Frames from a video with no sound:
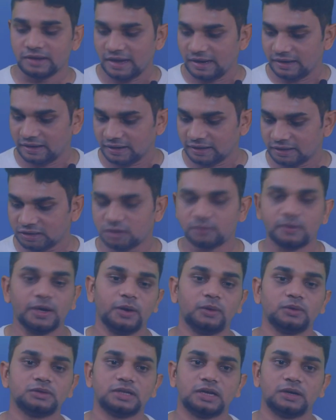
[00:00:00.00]
and negative
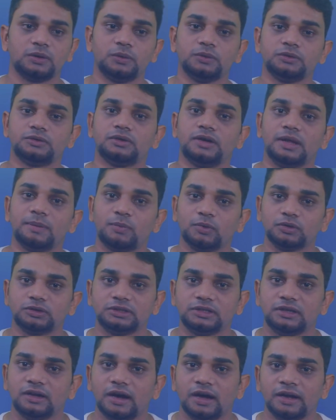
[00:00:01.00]
ions are going to
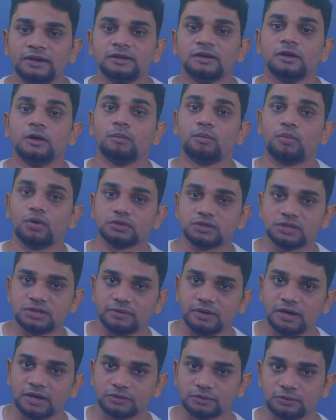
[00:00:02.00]
deposit at
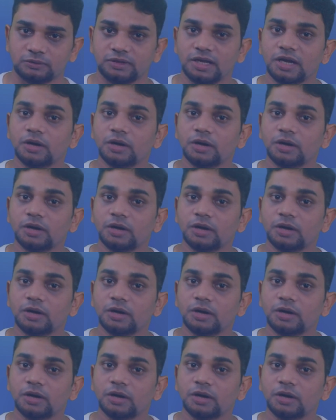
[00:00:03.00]
positive electrode.